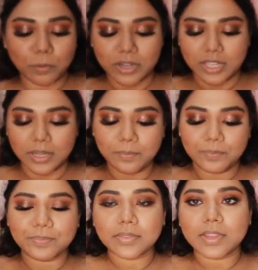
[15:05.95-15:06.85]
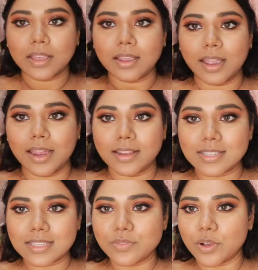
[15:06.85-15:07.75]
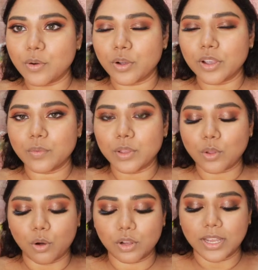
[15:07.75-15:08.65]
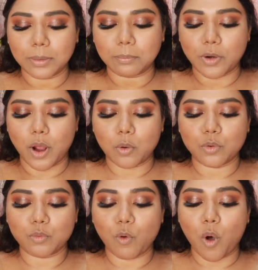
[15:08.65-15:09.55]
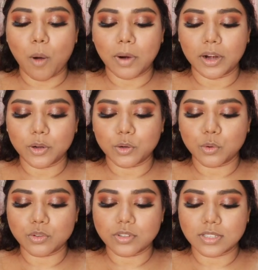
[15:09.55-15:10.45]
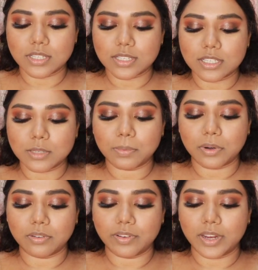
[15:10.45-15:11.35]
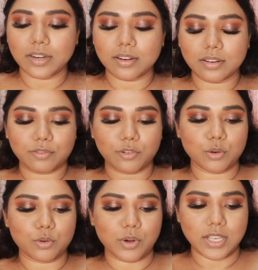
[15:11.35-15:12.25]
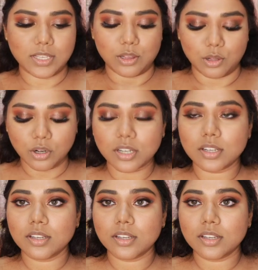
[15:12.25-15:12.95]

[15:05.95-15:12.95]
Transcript: pretty. And since we're going with all like brown warm undertones, this is perfect. for today's look.